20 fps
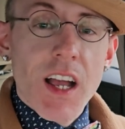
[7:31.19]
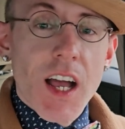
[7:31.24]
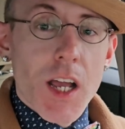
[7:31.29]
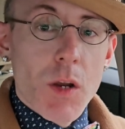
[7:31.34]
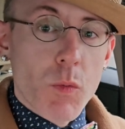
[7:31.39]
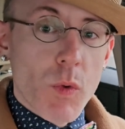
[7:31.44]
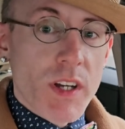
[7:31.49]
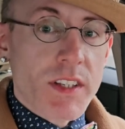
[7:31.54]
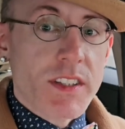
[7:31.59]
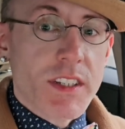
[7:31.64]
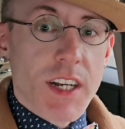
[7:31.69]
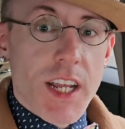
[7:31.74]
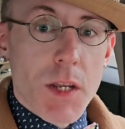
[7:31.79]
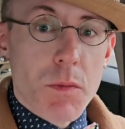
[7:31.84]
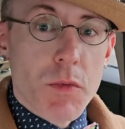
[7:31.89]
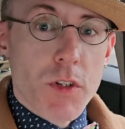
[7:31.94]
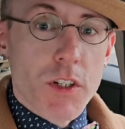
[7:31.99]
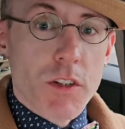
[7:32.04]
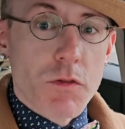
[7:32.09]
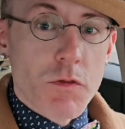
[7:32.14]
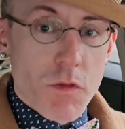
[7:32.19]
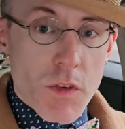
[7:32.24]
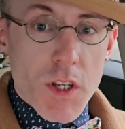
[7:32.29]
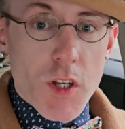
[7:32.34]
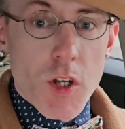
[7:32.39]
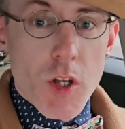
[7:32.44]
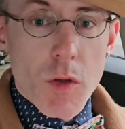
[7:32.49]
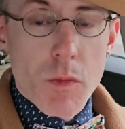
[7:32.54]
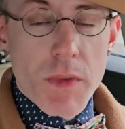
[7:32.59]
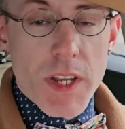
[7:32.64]
I wasn't able to
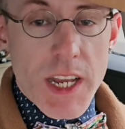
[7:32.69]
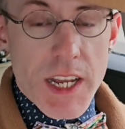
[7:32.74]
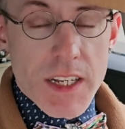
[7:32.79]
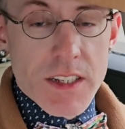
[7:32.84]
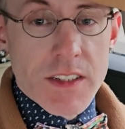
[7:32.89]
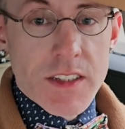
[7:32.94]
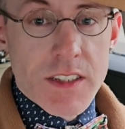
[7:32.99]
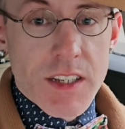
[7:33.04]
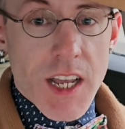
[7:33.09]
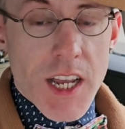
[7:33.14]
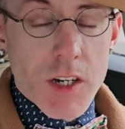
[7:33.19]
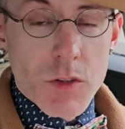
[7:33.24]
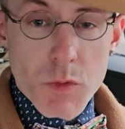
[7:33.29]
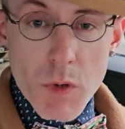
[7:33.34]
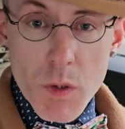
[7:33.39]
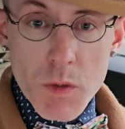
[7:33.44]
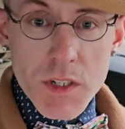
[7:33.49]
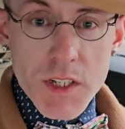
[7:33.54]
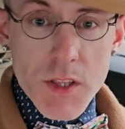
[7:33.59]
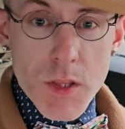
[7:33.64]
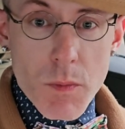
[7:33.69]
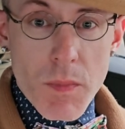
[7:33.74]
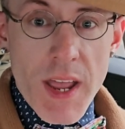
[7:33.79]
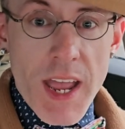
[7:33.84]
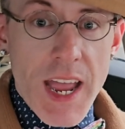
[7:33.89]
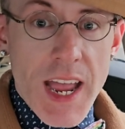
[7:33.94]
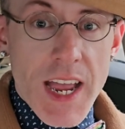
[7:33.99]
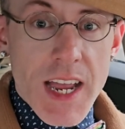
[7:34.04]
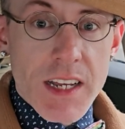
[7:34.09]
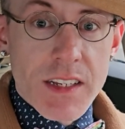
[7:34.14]
film inside Road to the
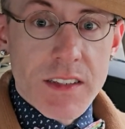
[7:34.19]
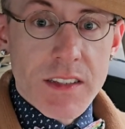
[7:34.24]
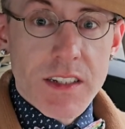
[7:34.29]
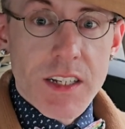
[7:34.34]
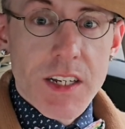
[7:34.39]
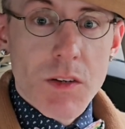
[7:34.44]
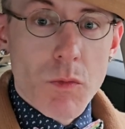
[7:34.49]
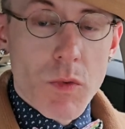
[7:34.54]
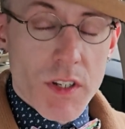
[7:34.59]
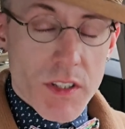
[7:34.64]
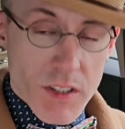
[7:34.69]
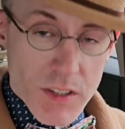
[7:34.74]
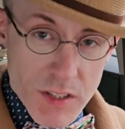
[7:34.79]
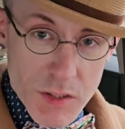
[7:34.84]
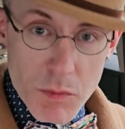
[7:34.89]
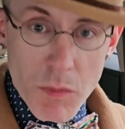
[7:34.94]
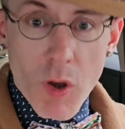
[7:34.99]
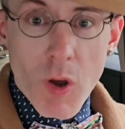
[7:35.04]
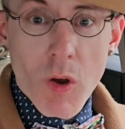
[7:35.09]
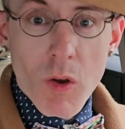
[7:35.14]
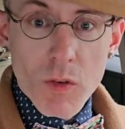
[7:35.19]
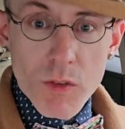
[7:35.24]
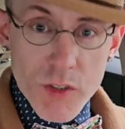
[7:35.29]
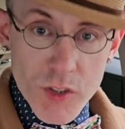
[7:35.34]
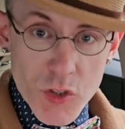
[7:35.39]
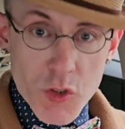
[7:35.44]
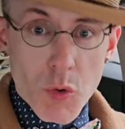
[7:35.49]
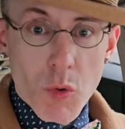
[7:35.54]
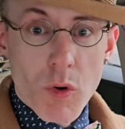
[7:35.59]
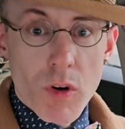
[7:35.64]
Past. It was a small
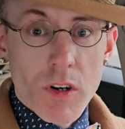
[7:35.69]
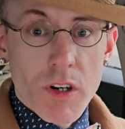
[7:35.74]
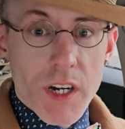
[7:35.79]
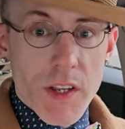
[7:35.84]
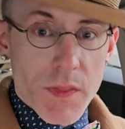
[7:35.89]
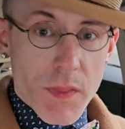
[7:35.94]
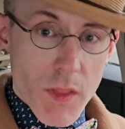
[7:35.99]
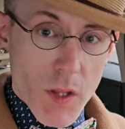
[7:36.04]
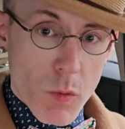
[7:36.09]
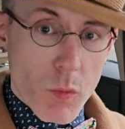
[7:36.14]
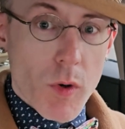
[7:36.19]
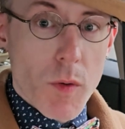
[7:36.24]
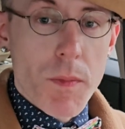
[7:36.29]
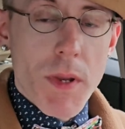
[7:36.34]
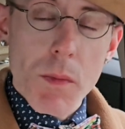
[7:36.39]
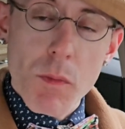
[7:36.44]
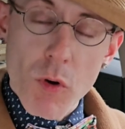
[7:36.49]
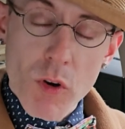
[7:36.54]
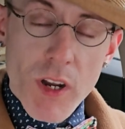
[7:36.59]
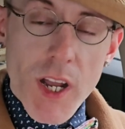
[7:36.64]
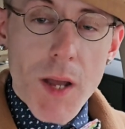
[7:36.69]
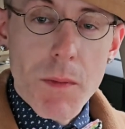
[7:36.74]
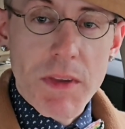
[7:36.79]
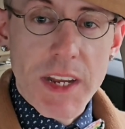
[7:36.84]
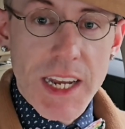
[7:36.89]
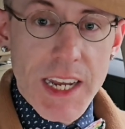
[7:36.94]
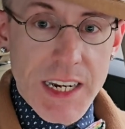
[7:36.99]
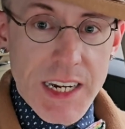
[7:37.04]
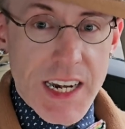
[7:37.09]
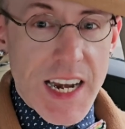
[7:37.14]
store and there were people
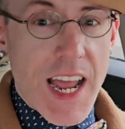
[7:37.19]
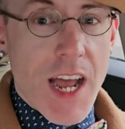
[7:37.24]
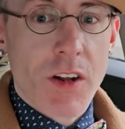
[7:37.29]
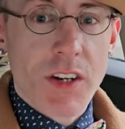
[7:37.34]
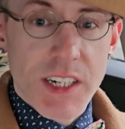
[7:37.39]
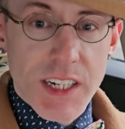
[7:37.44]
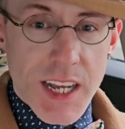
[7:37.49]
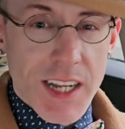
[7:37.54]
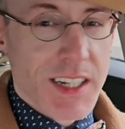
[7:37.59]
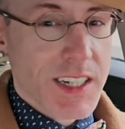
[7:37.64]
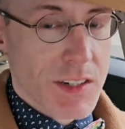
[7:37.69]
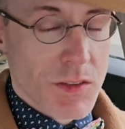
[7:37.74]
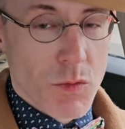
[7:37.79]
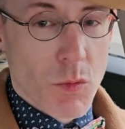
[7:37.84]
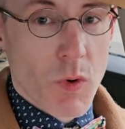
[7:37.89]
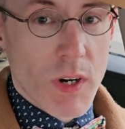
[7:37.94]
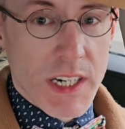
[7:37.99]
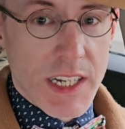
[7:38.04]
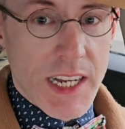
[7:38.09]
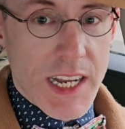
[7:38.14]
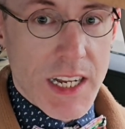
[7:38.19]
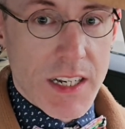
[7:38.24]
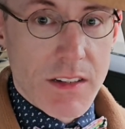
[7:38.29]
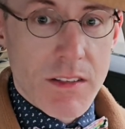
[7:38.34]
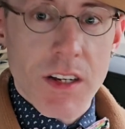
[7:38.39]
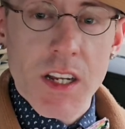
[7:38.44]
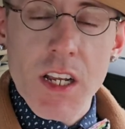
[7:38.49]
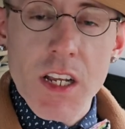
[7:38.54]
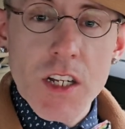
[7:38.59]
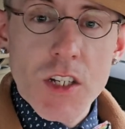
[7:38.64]
coming in and out, and I didn't want to get
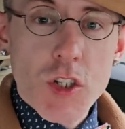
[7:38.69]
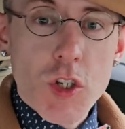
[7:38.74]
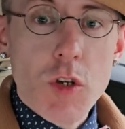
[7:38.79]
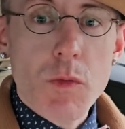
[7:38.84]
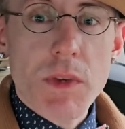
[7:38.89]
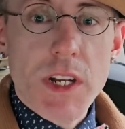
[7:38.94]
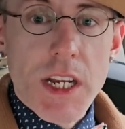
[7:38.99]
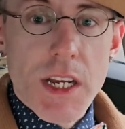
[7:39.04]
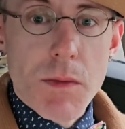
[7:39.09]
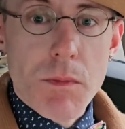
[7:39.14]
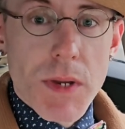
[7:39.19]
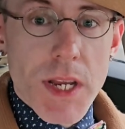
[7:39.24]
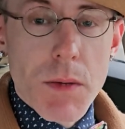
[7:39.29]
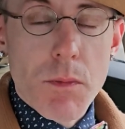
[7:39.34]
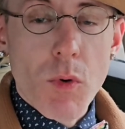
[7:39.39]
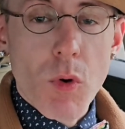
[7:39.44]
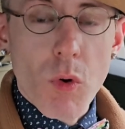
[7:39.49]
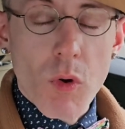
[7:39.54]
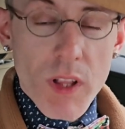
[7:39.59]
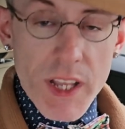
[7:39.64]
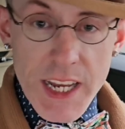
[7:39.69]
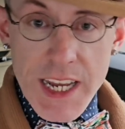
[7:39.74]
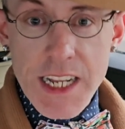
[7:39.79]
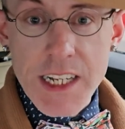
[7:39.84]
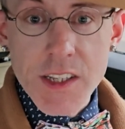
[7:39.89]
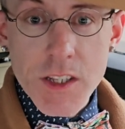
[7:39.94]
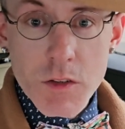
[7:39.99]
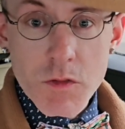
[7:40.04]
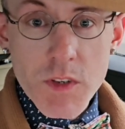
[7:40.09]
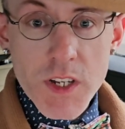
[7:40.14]
too many people
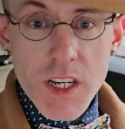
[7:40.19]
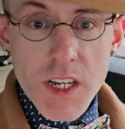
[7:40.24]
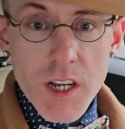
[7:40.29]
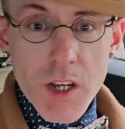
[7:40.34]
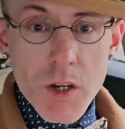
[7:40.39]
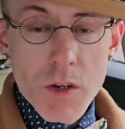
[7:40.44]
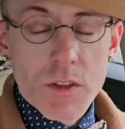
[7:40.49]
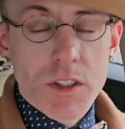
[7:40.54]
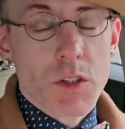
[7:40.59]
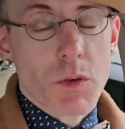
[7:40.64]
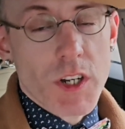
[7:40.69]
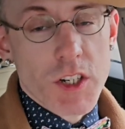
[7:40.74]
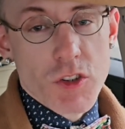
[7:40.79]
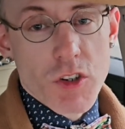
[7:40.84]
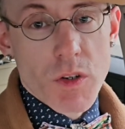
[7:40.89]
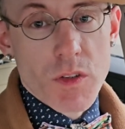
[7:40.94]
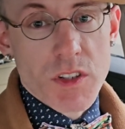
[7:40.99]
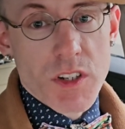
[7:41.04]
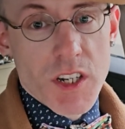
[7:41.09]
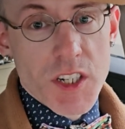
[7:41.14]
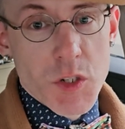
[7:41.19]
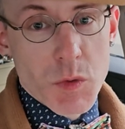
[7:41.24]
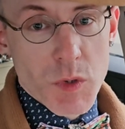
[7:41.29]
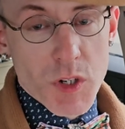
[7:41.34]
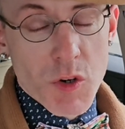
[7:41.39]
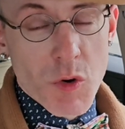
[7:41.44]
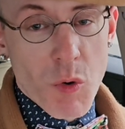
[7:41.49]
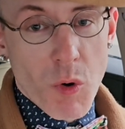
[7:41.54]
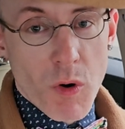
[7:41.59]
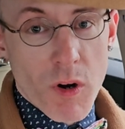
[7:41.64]
in the video, so I chose not to
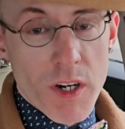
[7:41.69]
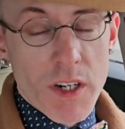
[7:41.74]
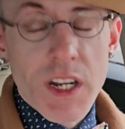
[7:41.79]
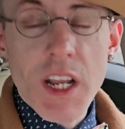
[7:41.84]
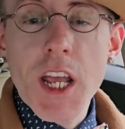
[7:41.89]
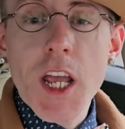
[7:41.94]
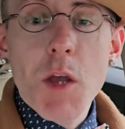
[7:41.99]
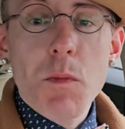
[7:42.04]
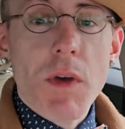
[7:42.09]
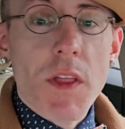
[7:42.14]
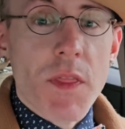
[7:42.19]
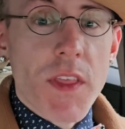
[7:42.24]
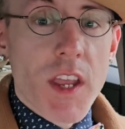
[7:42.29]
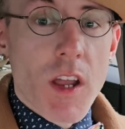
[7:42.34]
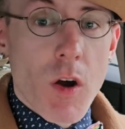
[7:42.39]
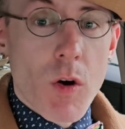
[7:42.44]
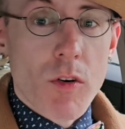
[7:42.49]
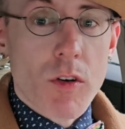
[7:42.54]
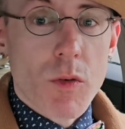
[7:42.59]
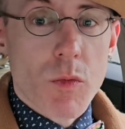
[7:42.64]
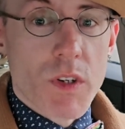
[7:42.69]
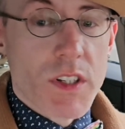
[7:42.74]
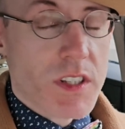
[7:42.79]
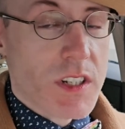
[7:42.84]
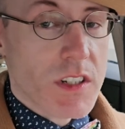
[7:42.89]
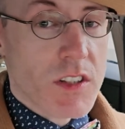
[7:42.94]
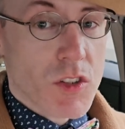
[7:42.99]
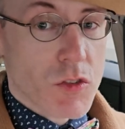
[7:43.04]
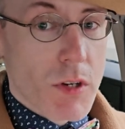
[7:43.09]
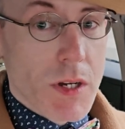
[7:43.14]
record. But the owner was
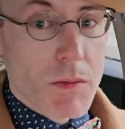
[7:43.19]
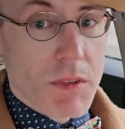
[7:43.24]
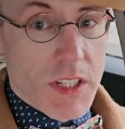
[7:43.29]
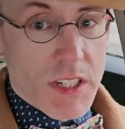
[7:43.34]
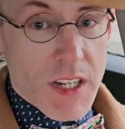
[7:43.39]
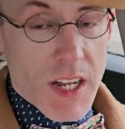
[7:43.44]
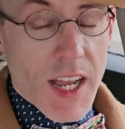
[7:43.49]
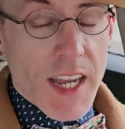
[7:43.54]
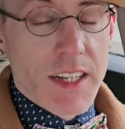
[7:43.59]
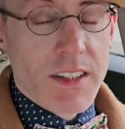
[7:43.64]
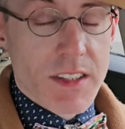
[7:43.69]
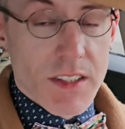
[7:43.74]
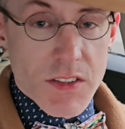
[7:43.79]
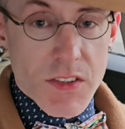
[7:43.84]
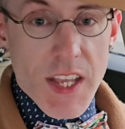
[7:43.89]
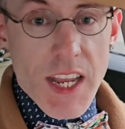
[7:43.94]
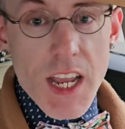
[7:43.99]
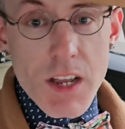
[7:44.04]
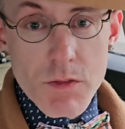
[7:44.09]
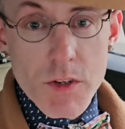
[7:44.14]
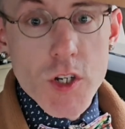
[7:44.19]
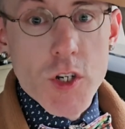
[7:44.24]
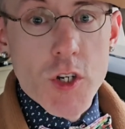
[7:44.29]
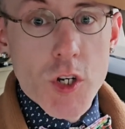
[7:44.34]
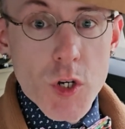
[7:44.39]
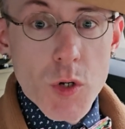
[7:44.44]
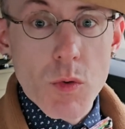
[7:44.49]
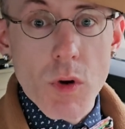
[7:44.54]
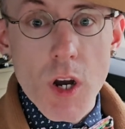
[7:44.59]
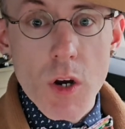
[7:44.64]
extremely nice. They have a
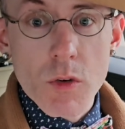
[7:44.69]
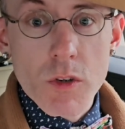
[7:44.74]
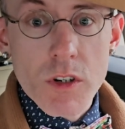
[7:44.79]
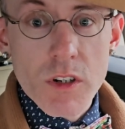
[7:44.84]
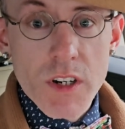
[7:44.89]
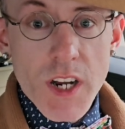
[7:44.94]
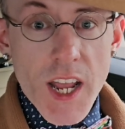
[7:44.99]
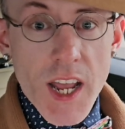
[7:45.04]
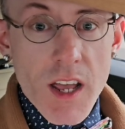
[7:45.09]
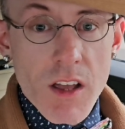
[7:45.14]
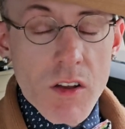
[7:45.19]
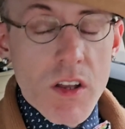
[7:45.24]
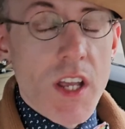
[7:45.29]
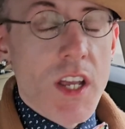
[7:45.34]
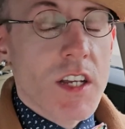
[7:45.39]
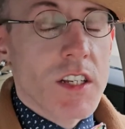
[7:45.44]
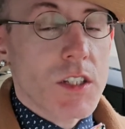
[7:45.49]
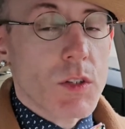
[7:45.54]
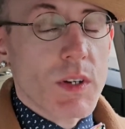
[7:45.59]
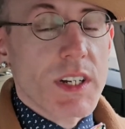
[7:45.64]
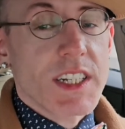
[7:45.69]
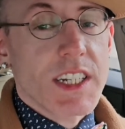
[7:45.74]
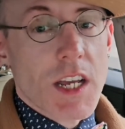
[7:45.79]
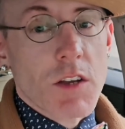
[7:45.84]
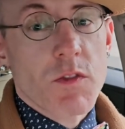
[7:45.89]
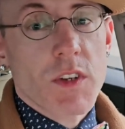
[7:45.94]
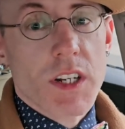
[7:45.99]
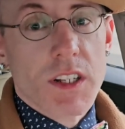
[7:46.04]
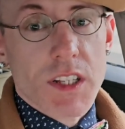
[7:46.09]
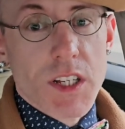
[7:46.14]
new owner now, so I
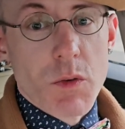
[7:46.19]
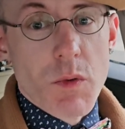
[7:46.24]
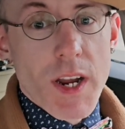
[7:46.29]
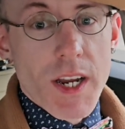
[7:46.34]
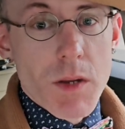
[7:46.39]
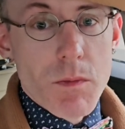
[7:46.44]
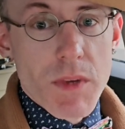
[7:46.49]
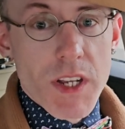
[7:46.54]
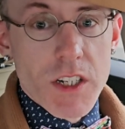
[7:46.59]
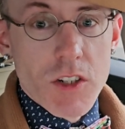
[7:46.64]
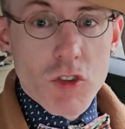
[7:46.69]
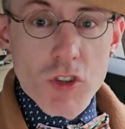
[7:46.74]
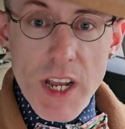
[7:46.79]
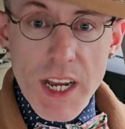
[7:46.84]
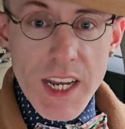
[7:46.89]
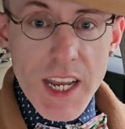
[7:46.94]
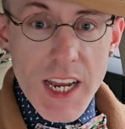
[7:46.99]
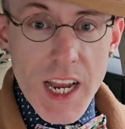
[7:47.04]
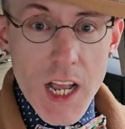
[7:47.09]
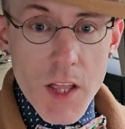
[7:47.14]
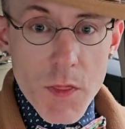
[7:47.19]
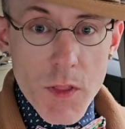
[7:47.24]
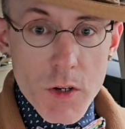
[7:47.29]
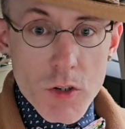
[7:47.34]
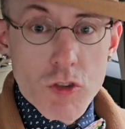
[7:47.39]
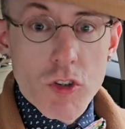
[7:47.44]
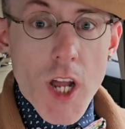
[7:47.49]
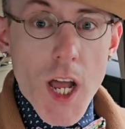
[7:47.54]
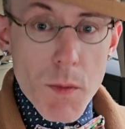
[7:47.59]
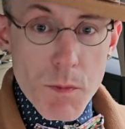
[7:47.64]
definitely recommend checking out their
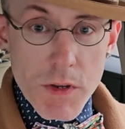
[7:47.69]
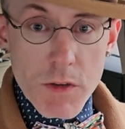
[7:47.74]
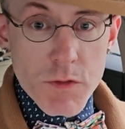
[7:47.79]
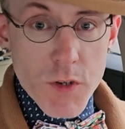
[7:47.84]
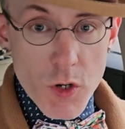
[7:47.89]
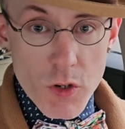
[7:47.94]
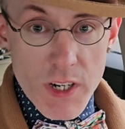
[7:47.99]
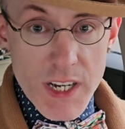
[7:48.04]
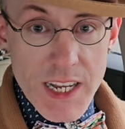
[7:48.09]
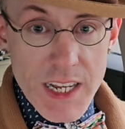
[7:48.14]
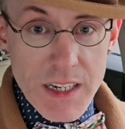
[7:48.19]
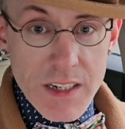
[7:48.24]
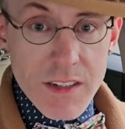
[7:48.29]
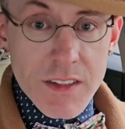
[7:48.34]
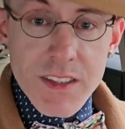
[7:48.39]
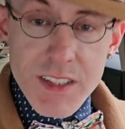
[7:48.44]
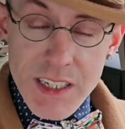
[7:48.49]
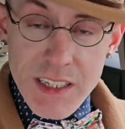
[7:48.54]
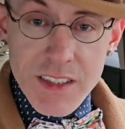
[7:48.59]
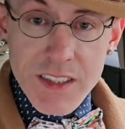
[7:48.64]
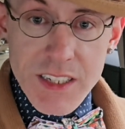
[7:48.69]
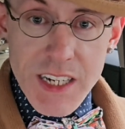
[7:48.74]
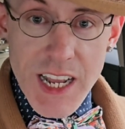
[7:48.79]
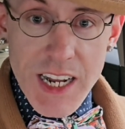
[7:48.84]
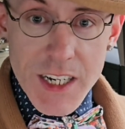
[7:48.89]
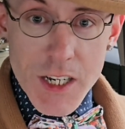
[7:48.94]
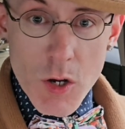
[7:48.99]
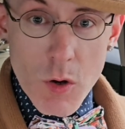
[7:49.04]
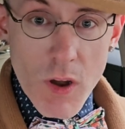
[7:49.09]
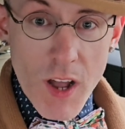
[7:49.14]
shop if you're in
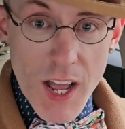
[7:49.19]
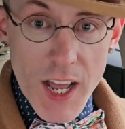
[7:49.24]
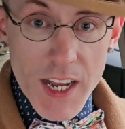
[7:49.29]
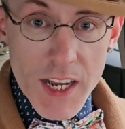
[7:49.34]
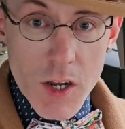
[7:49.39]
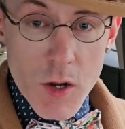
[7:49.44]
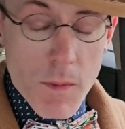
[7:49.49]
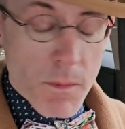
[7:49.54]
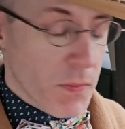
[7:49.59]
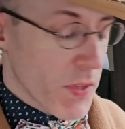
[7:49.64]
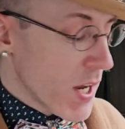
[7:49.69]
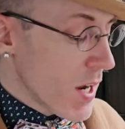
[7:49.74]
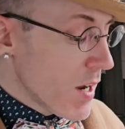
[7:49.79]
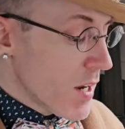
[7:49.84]
Cincinnati, Ohio.